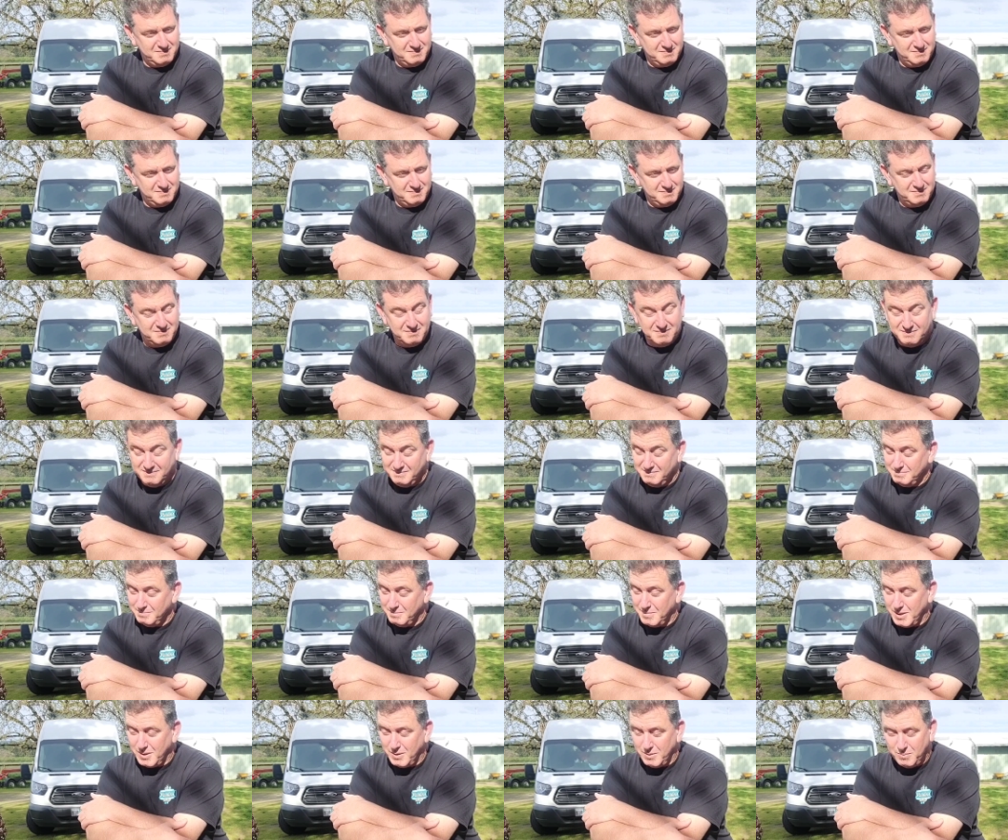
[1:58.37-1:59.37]
Boom.
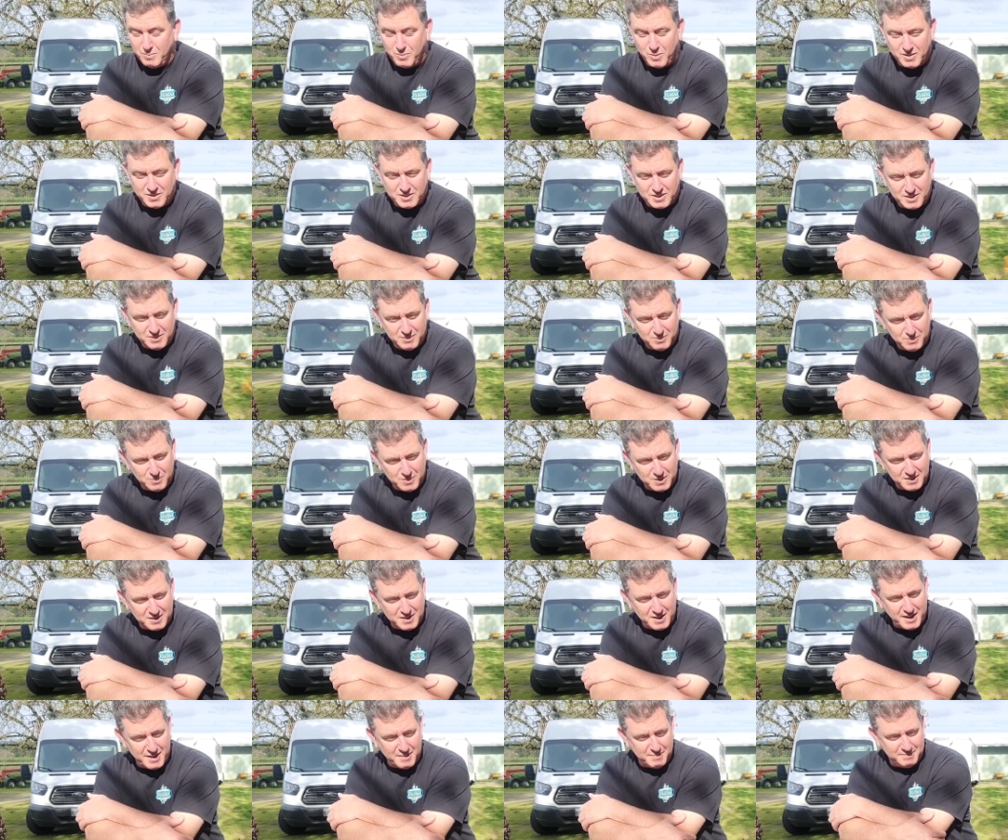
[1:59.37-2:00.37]
Boom, one,
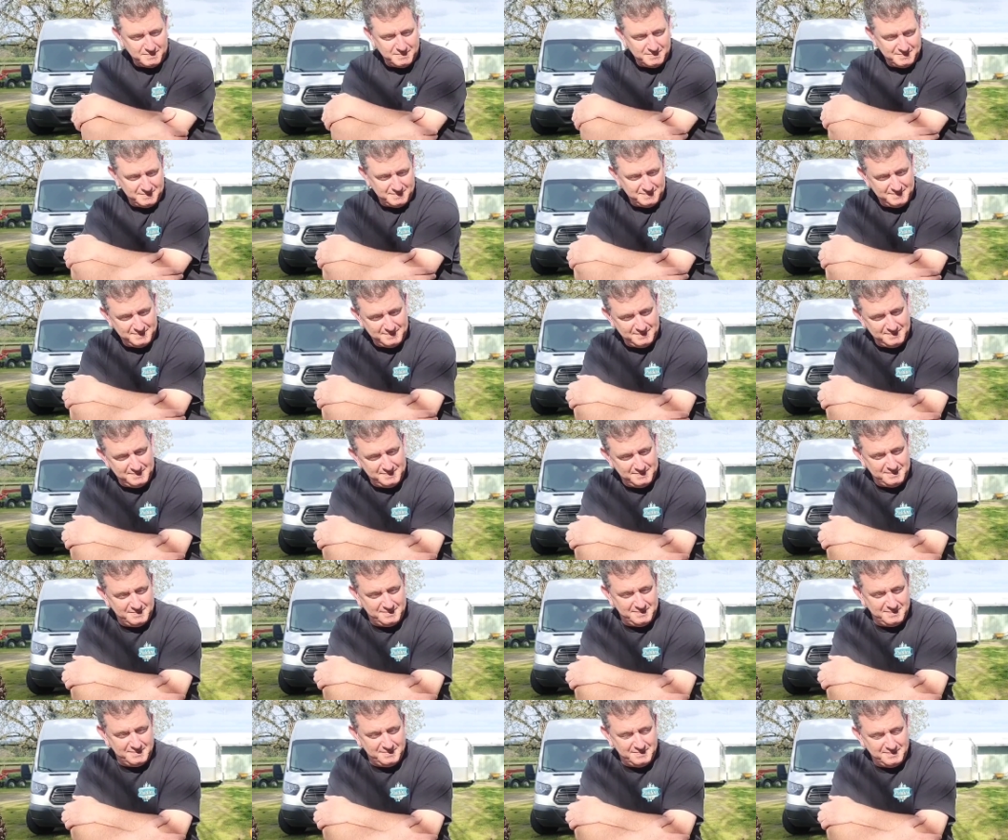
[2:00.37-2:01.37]
one time
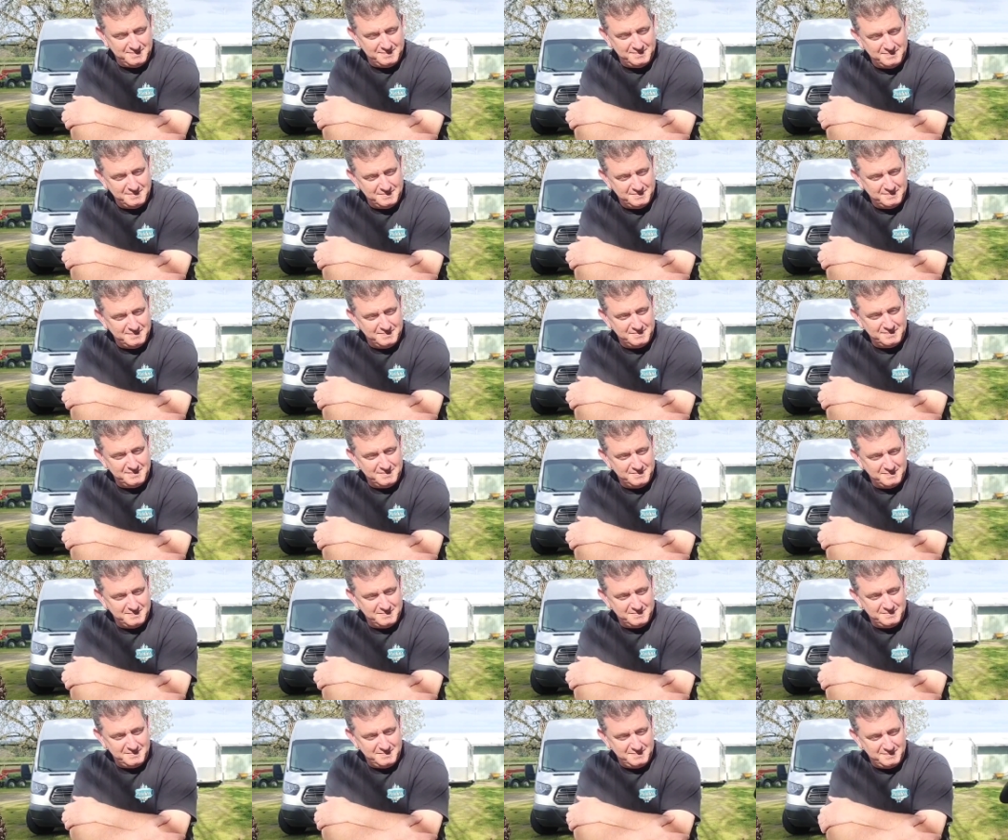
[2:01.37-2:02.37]
one and
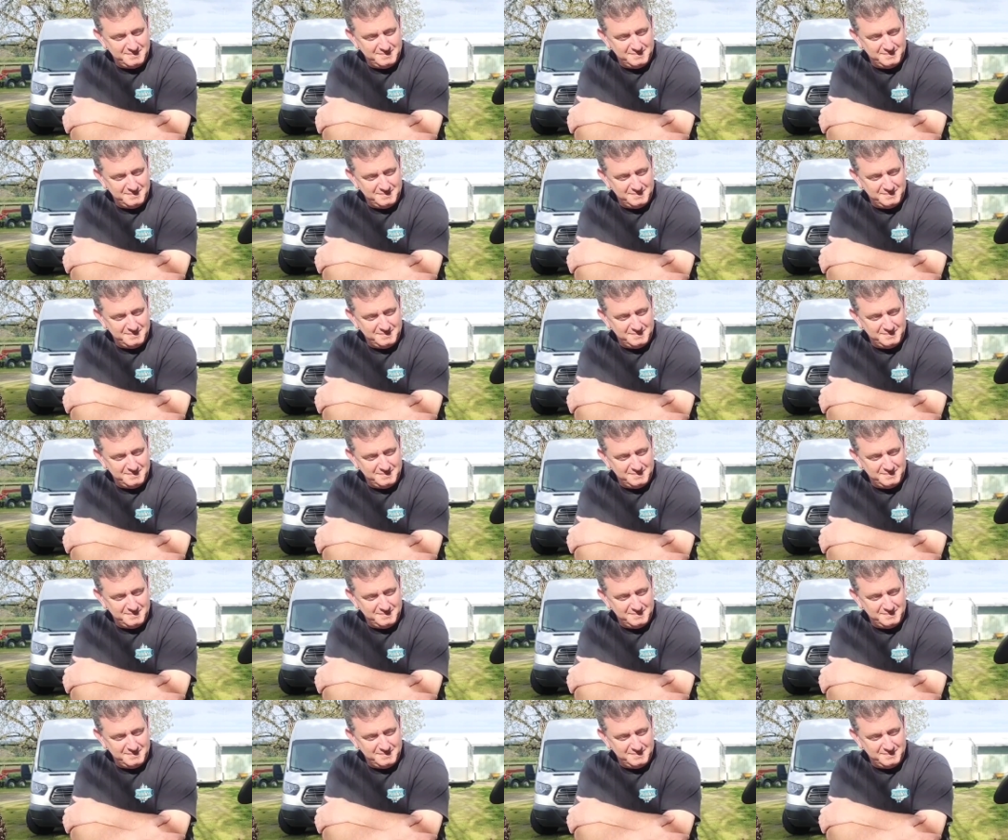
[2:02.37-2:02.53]
done.